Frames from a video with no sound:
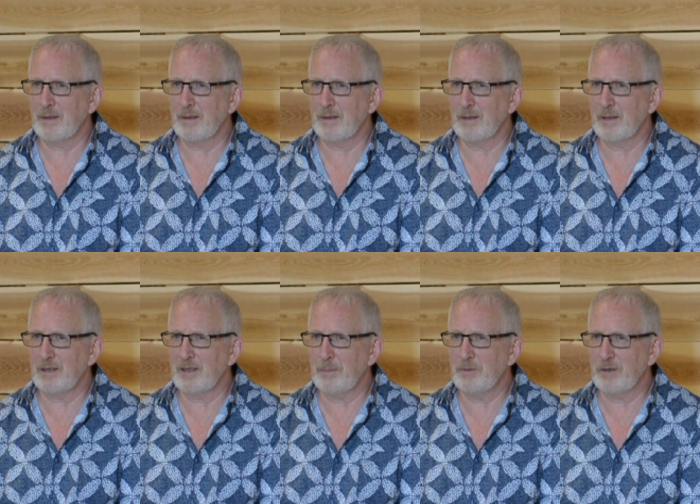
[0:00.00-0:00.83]
The
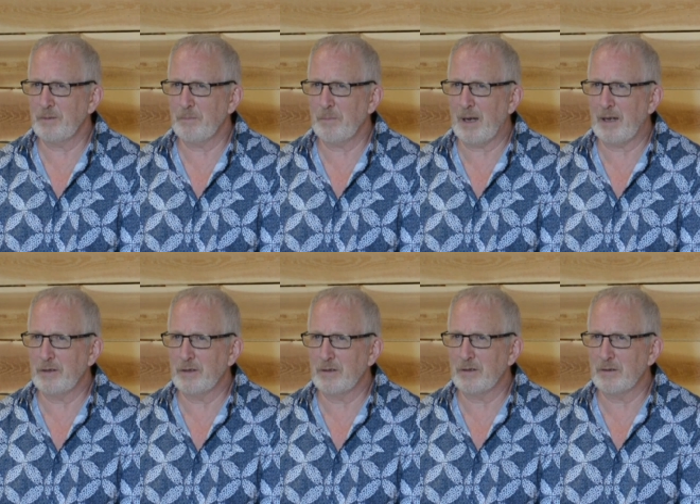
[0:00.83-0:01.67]
subject
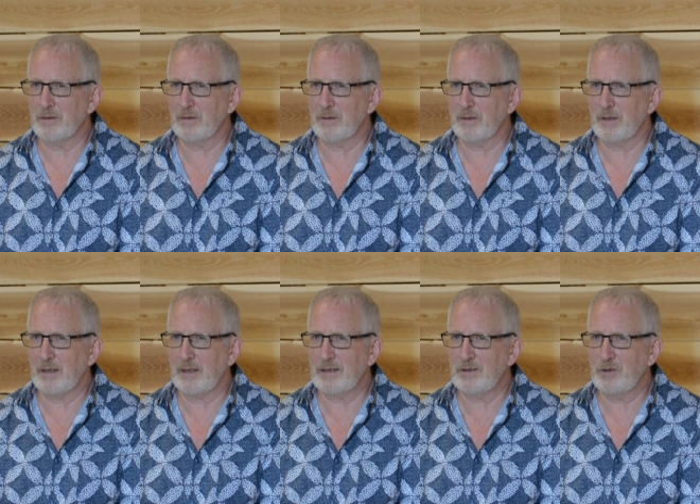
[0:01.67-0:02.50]
matter
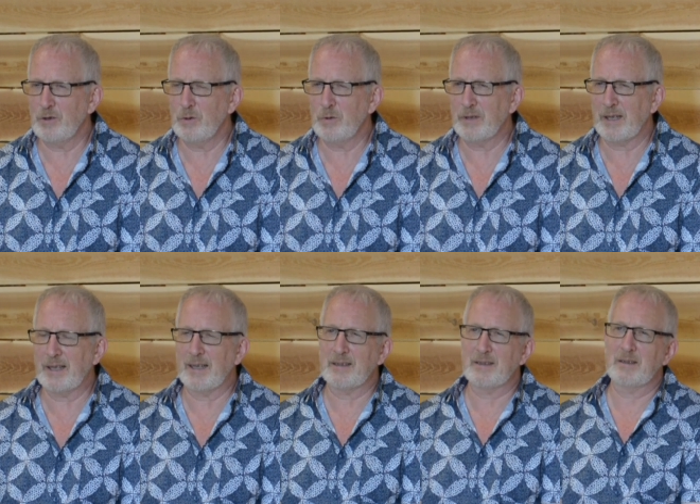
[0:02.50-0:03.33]
that I choose, I
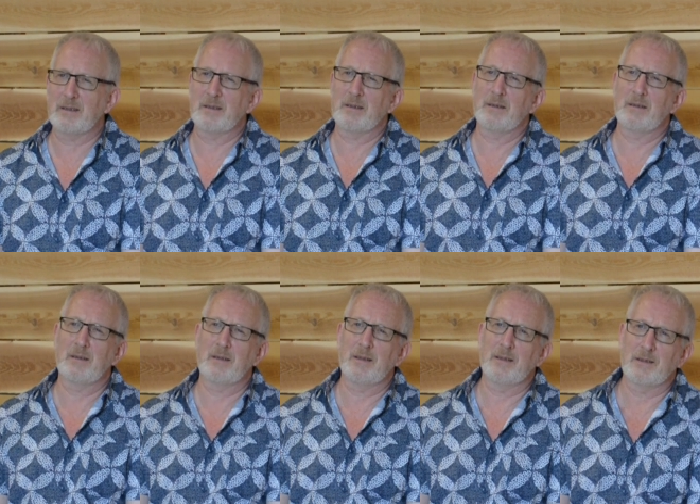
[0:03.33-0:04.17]
guess,
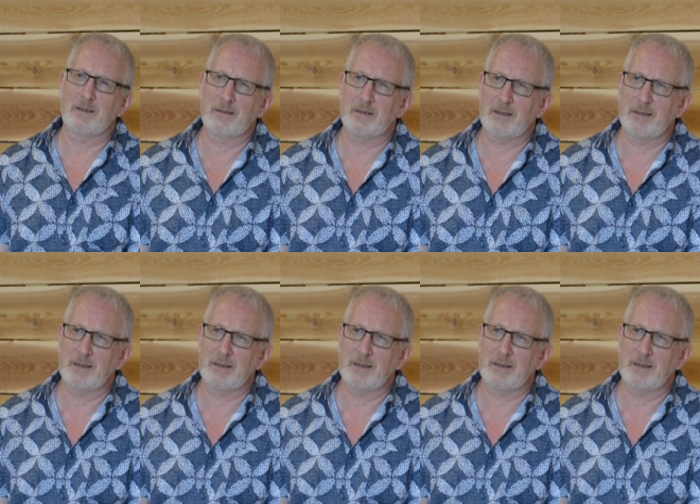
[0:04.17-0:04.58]
is